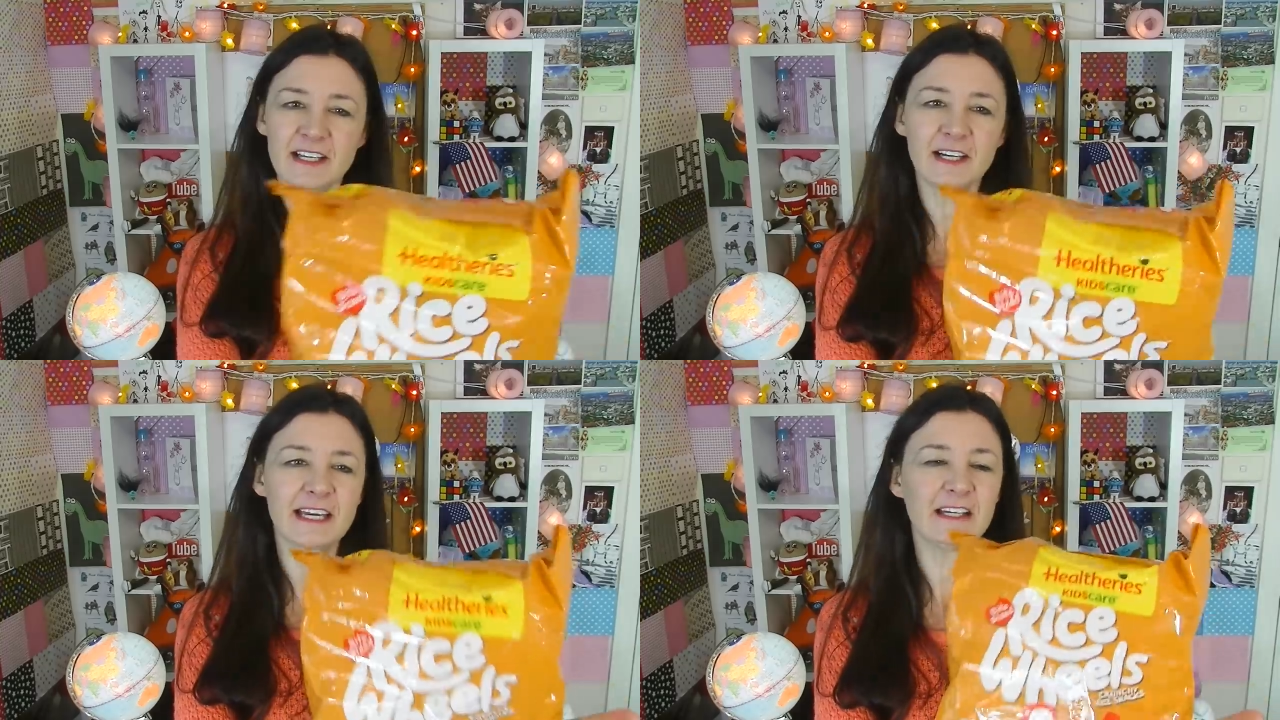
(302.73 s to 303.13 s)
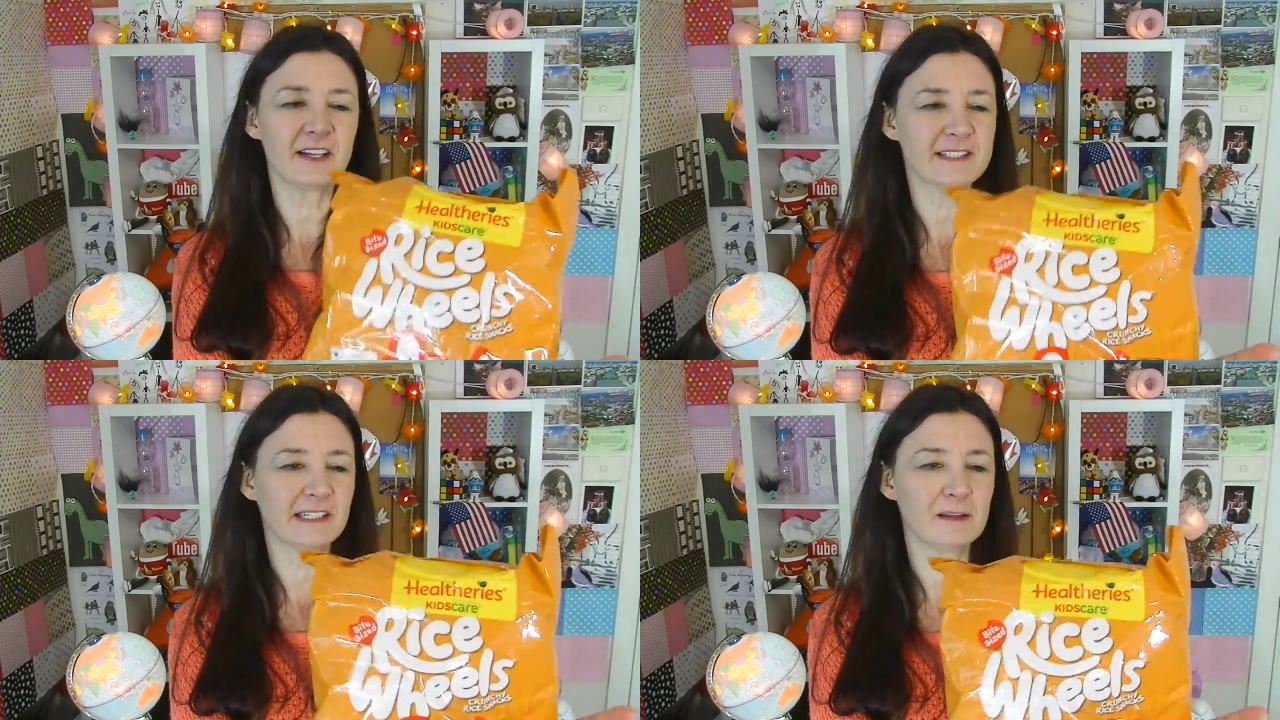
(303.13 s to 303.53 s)
I get
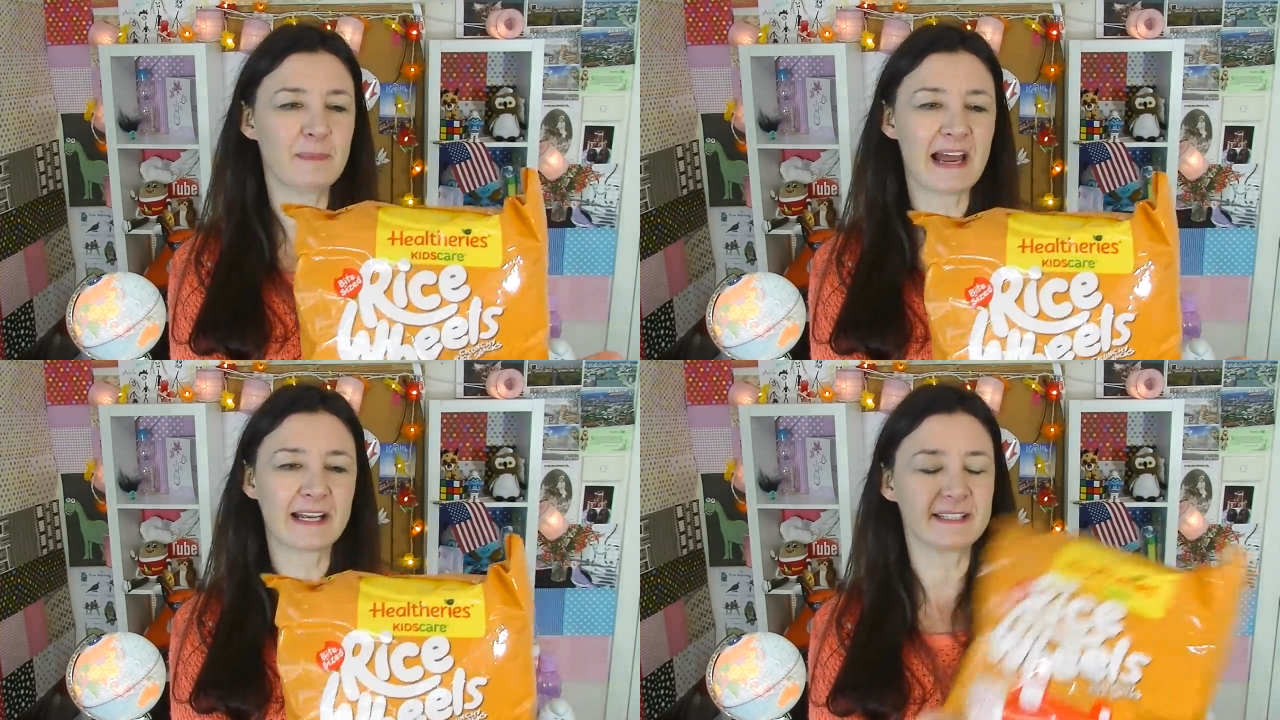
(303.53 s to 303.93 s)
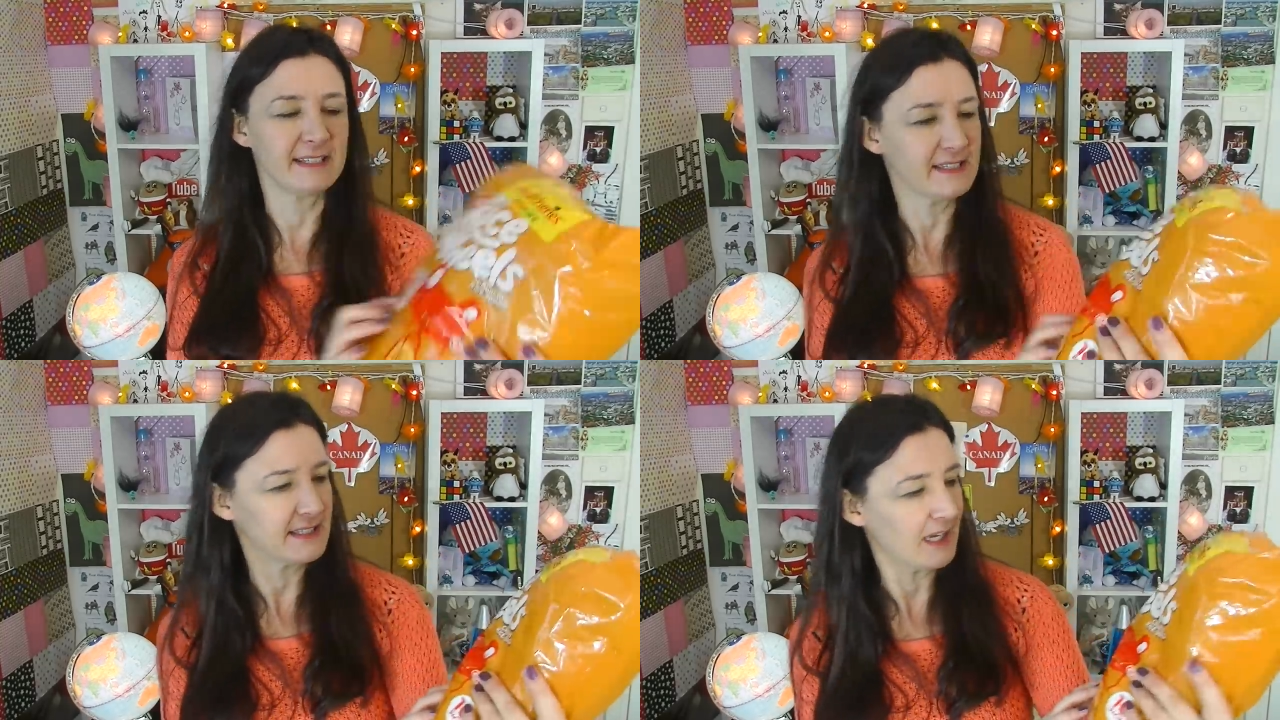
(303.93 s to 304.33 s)
lots of little packets
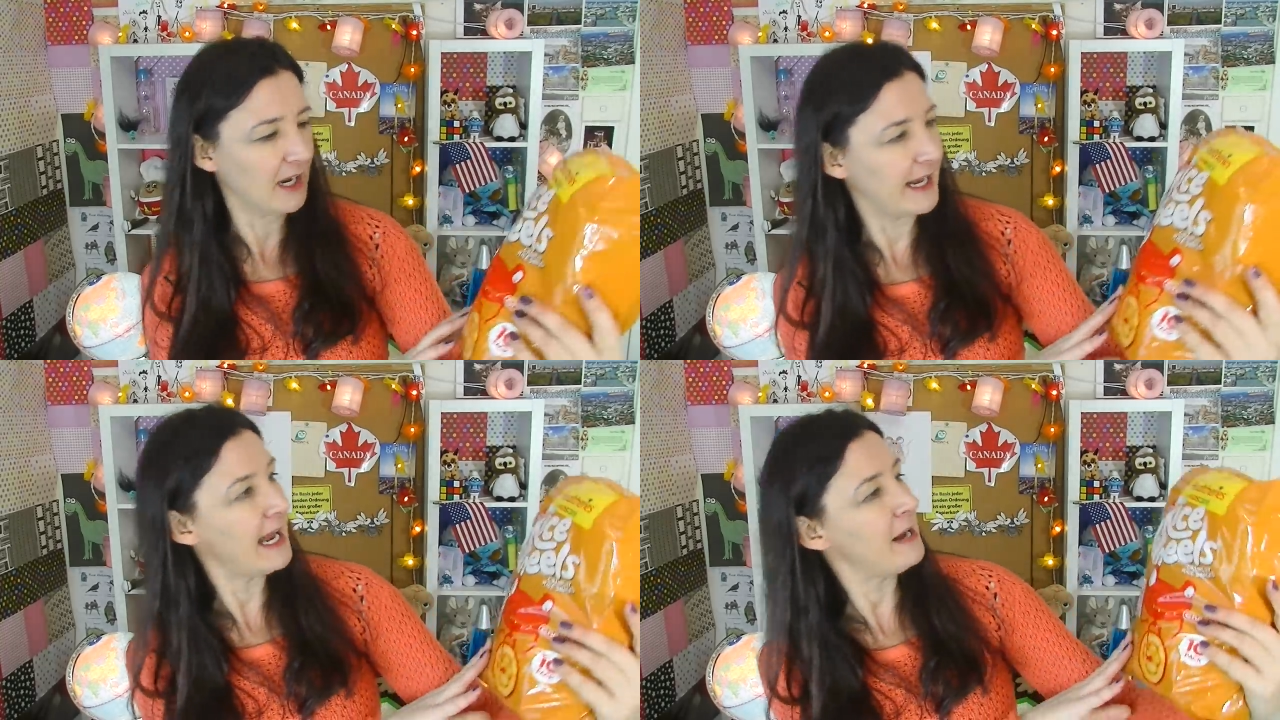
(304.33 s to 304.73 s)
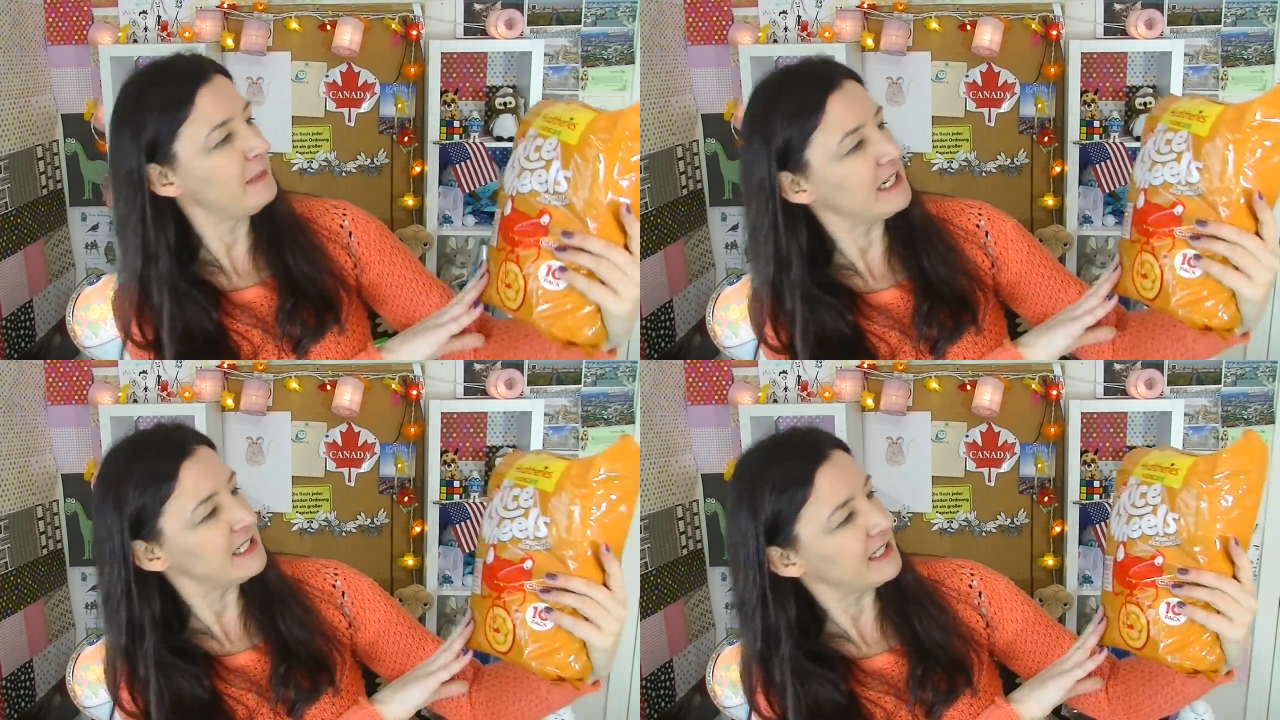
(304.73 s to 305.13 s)
inside. How
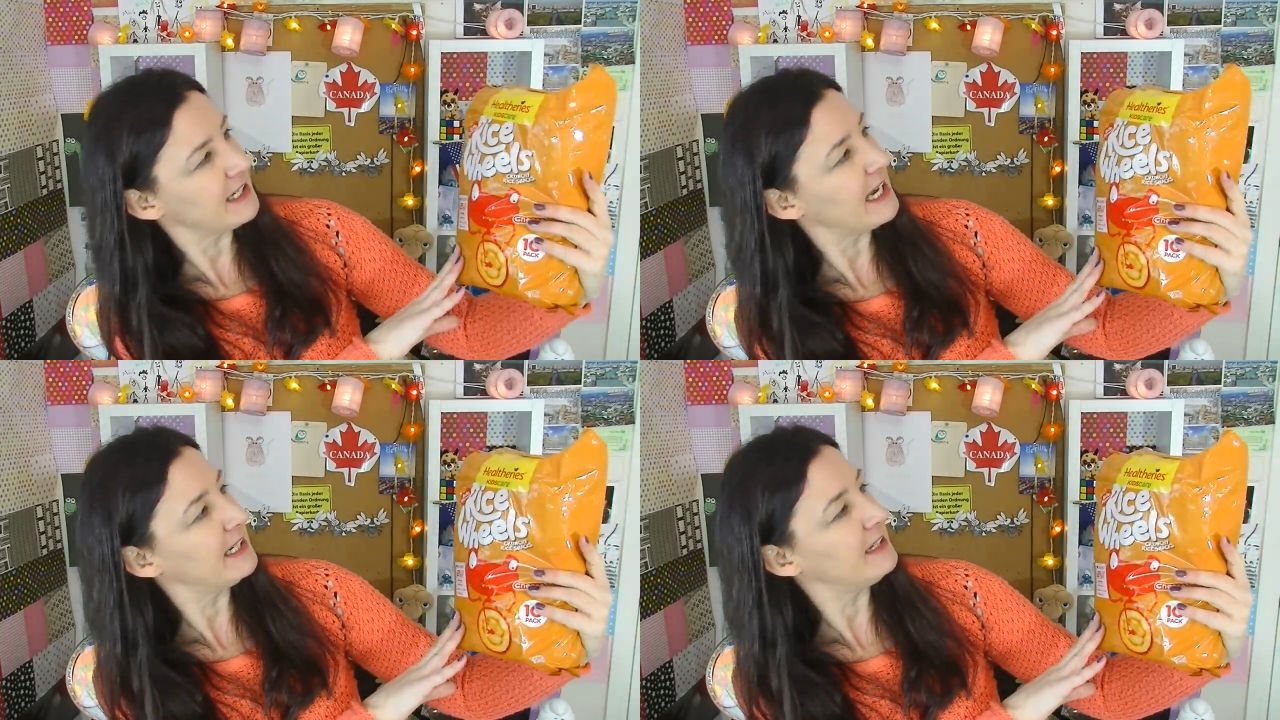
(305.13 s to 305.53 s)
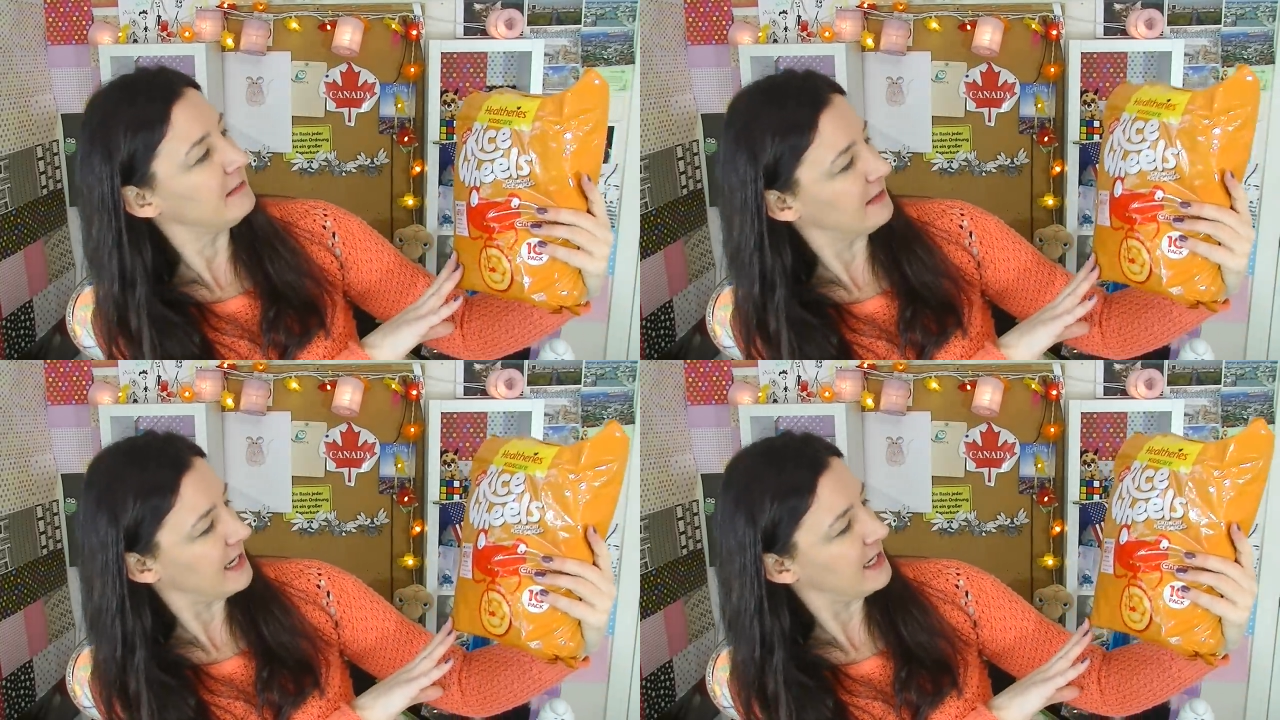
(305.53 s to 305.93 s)
many do you get in
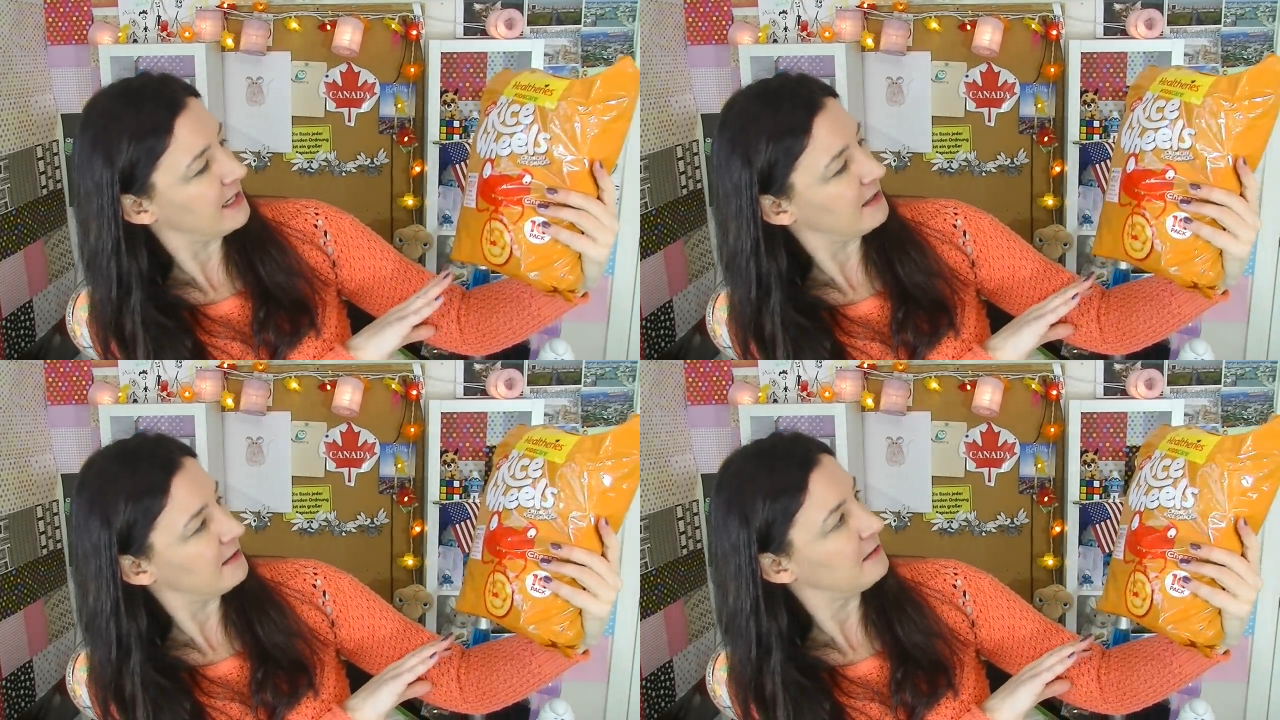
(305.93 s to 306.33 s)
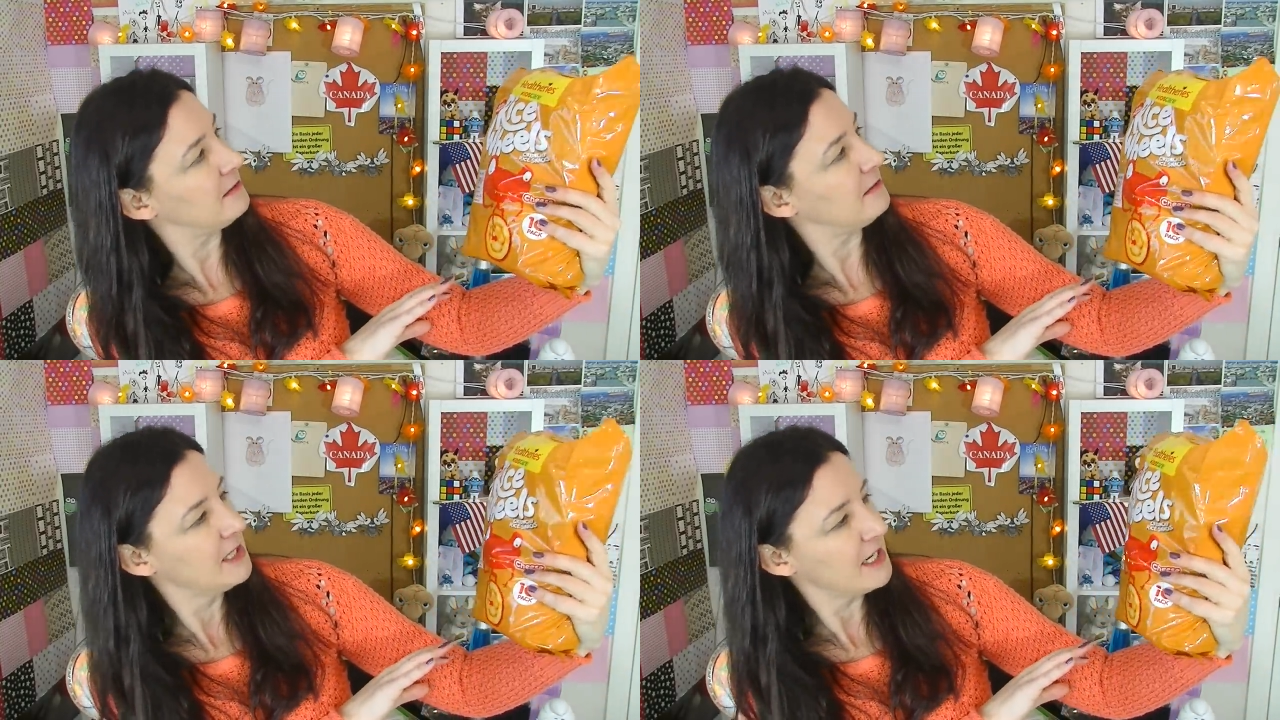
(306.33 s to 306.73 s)
there?